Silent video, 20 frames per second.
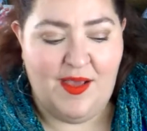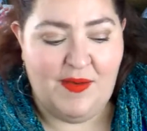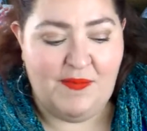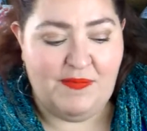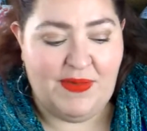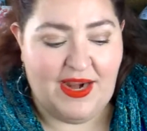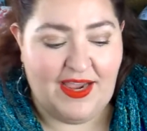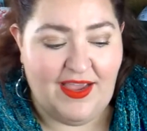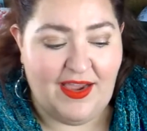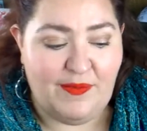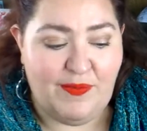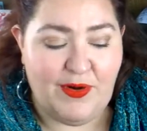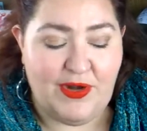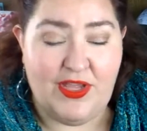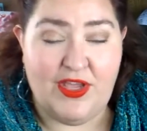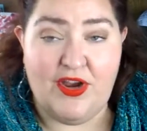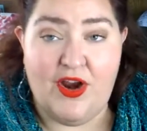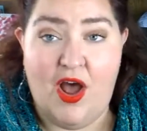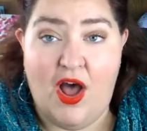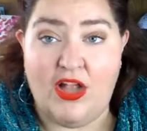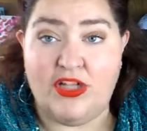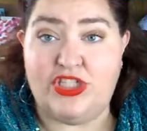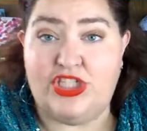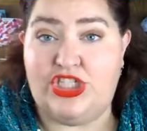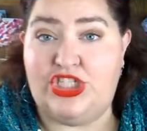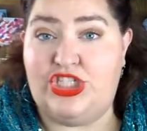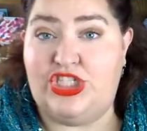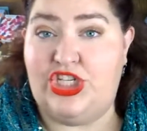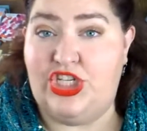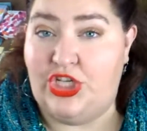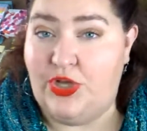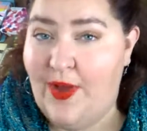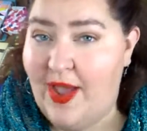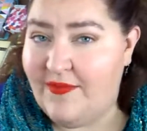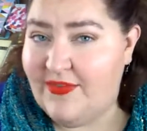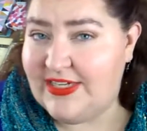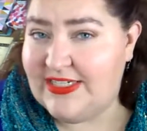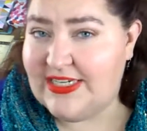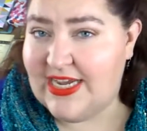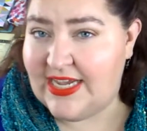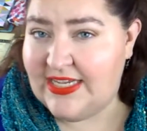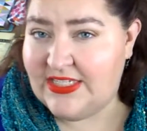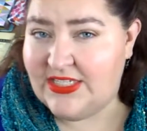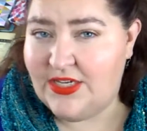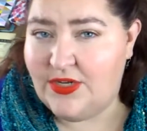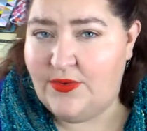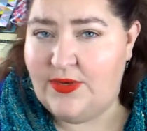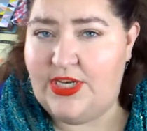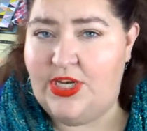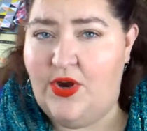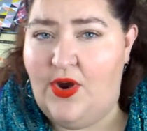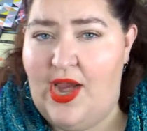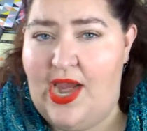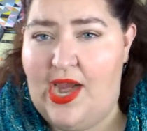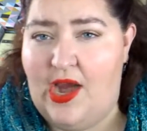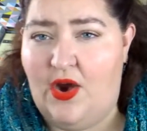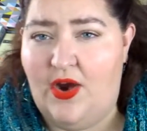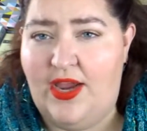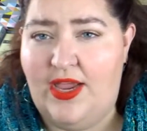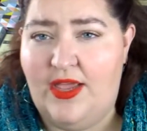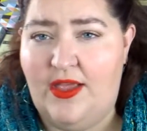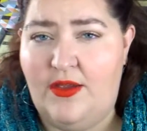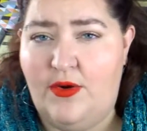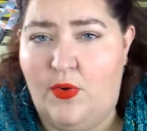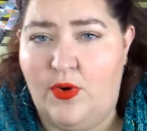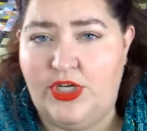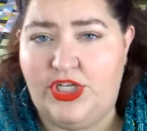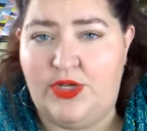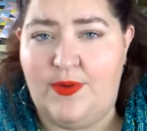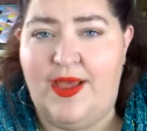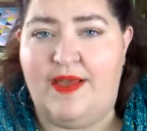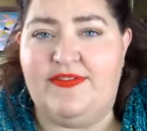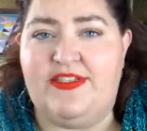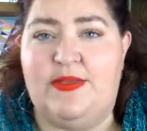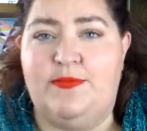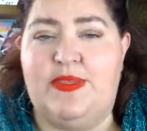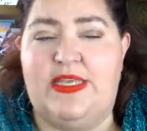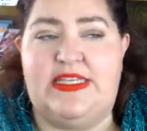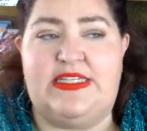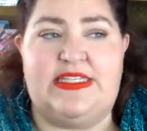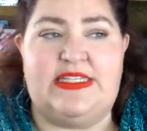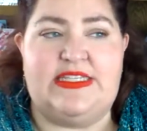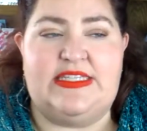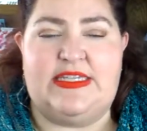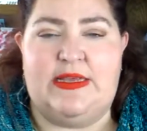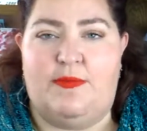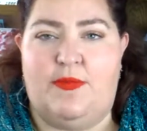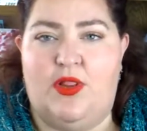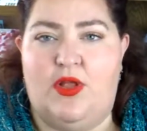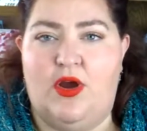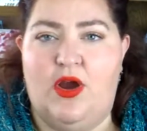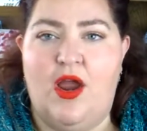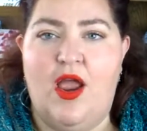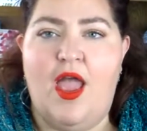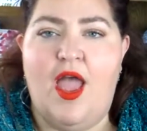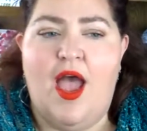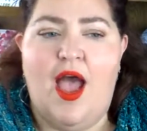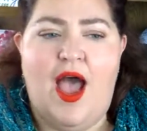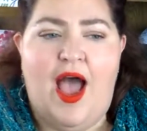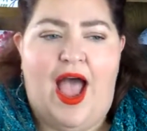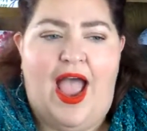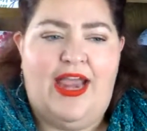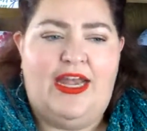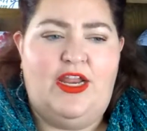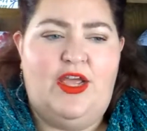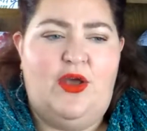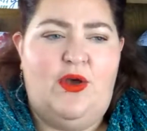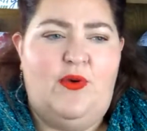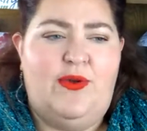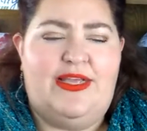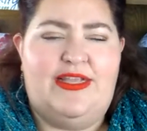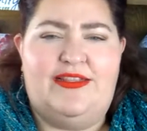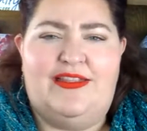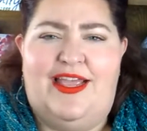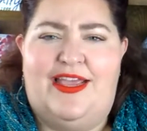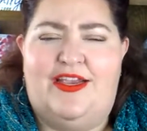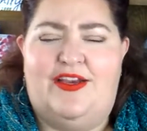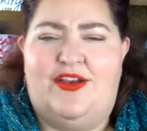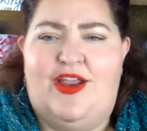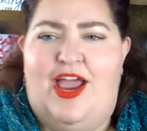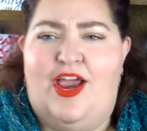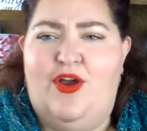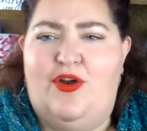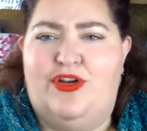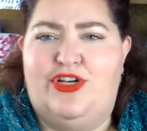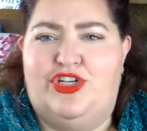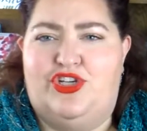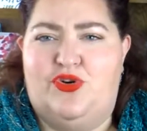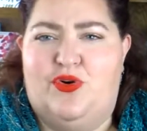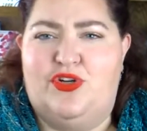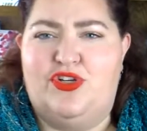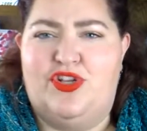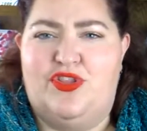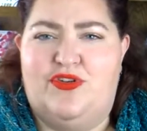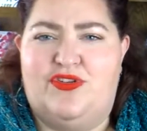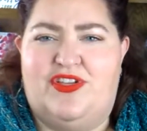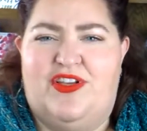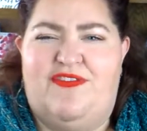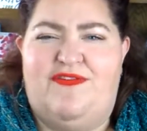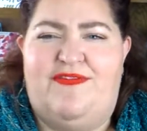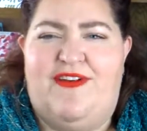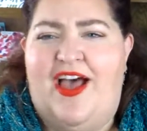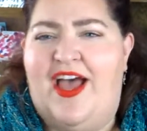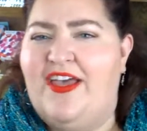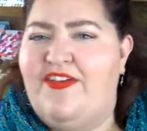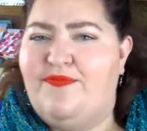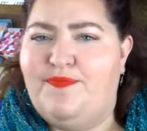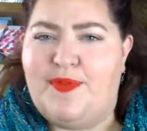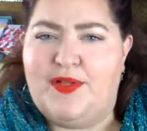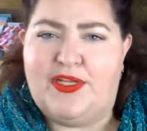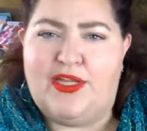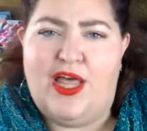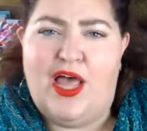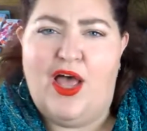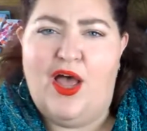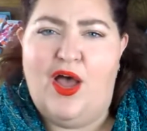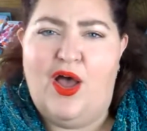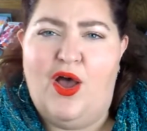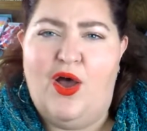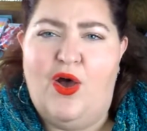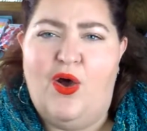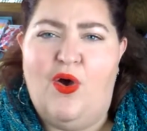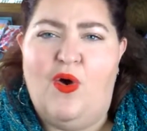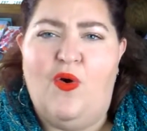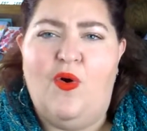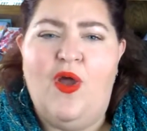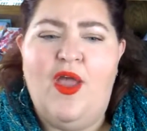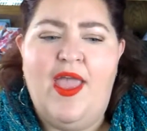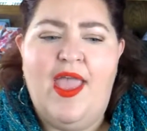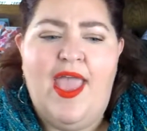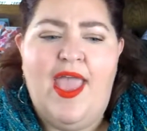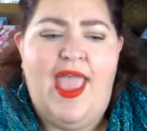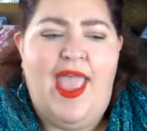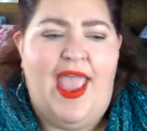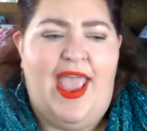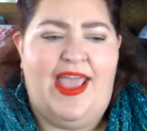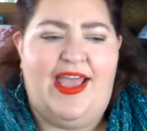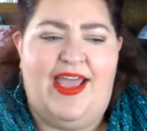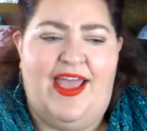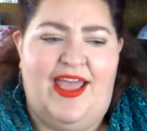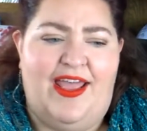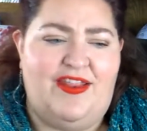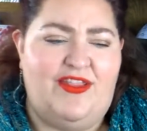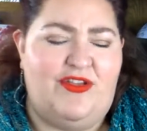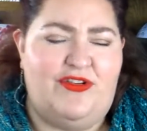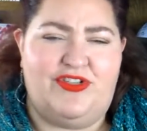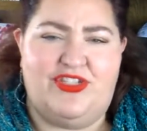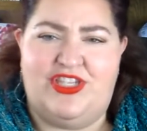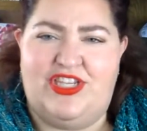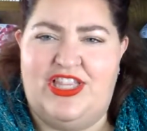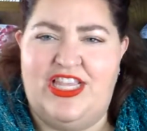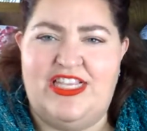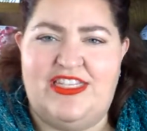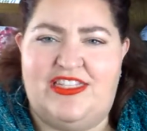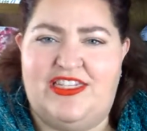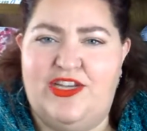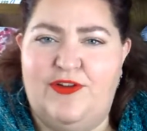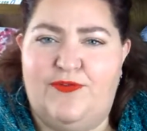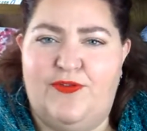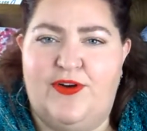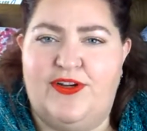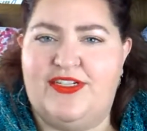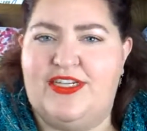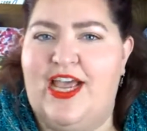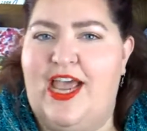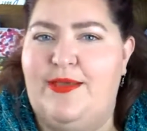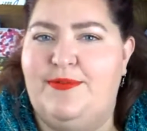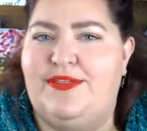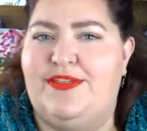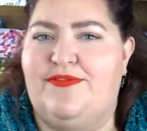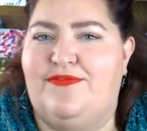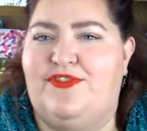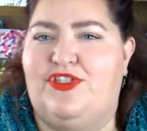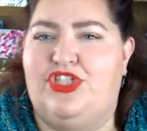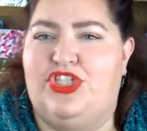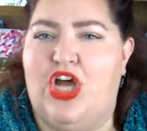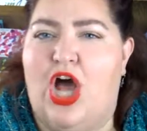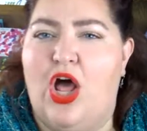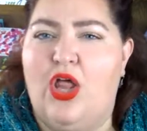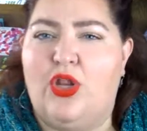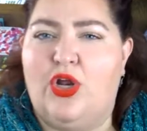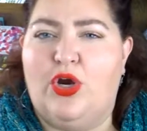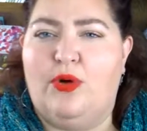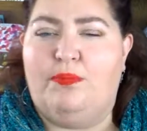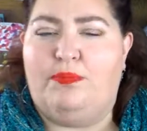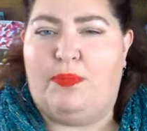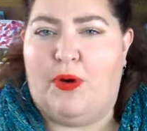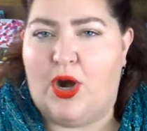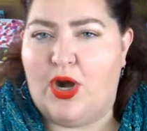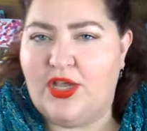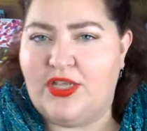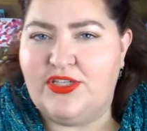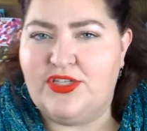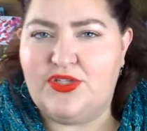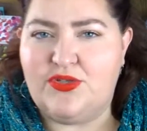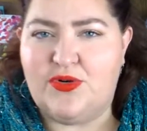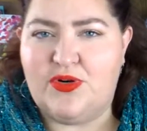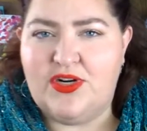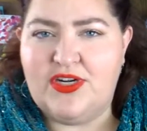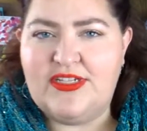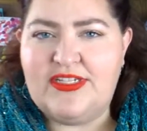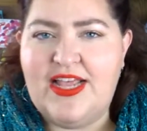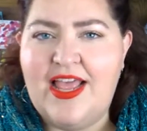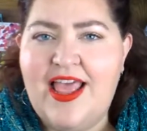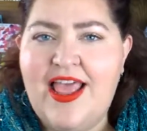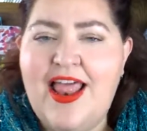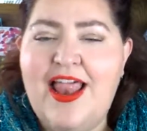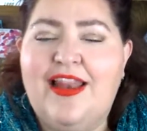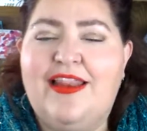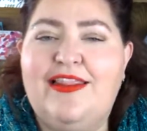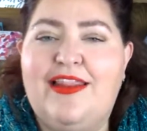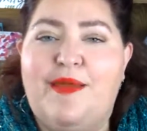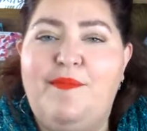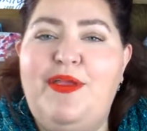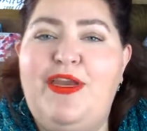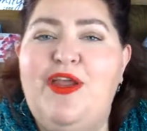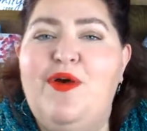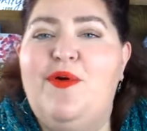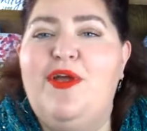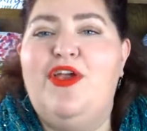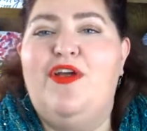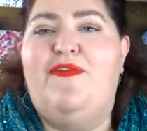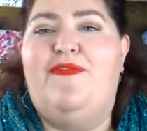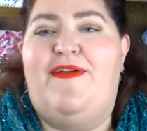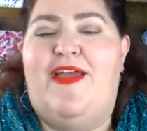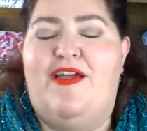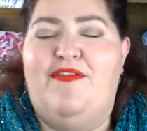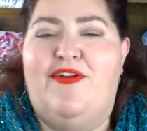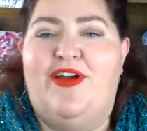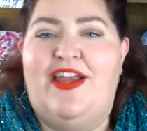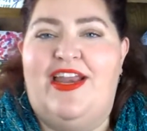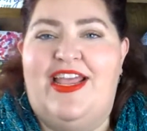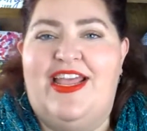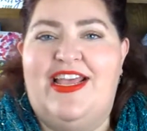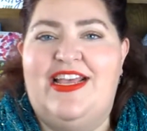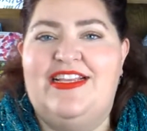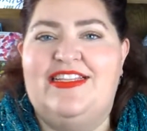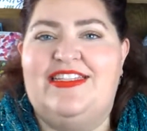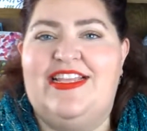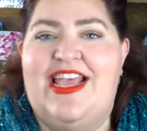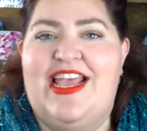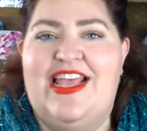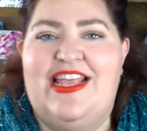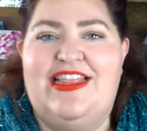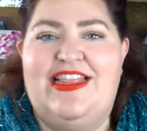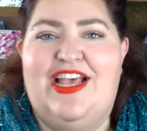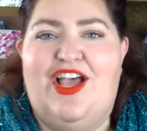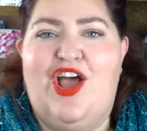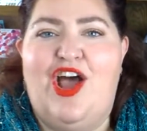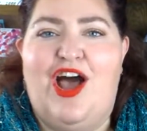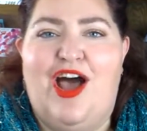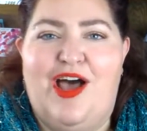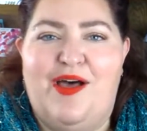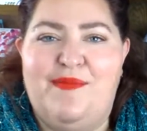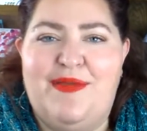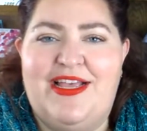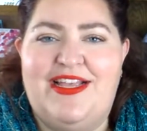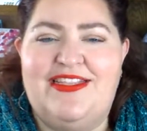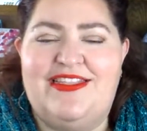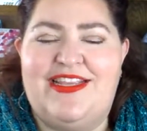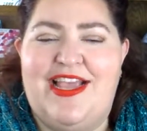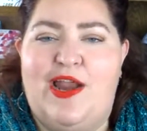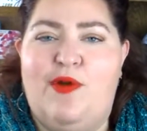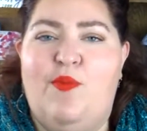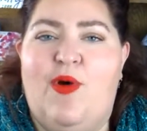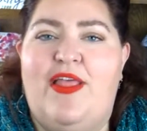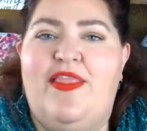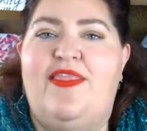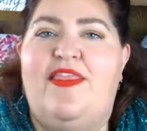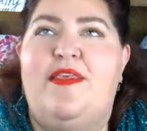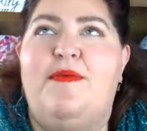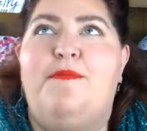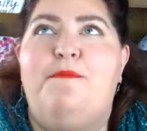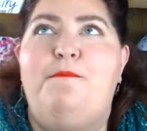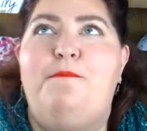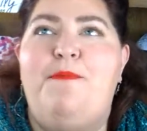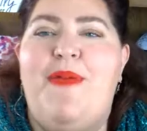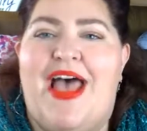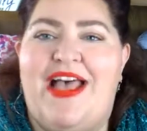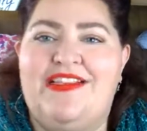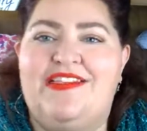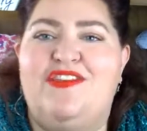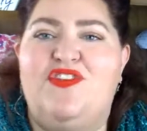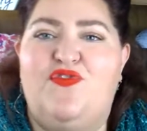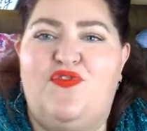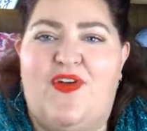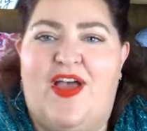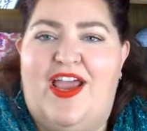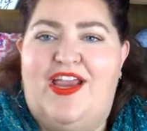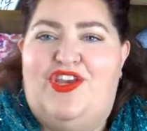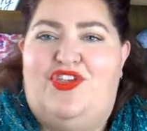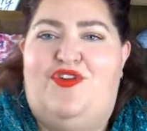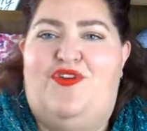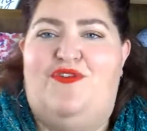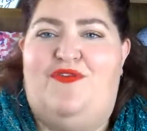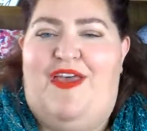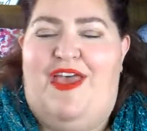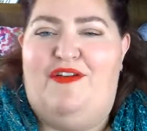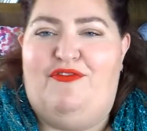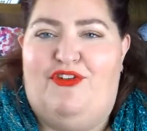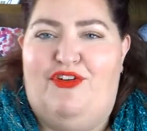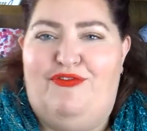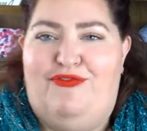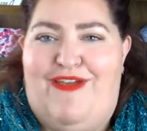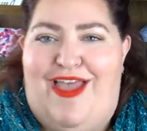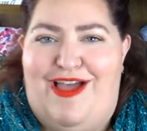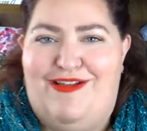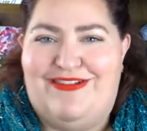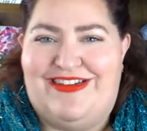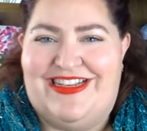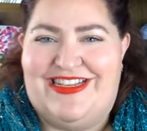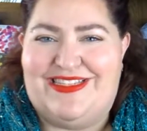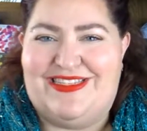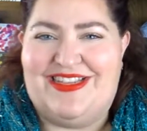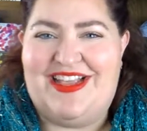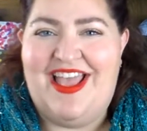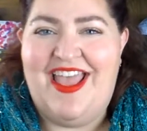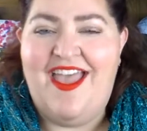But I got a pretty good haul. Do you have a Daiso in your area, or do you have something similar? I know I heard in Georgia there's a Five Below, and there's these different types of dollar bargain stores. Let me know what your favorite is in the comments and what the best find you have ever found is.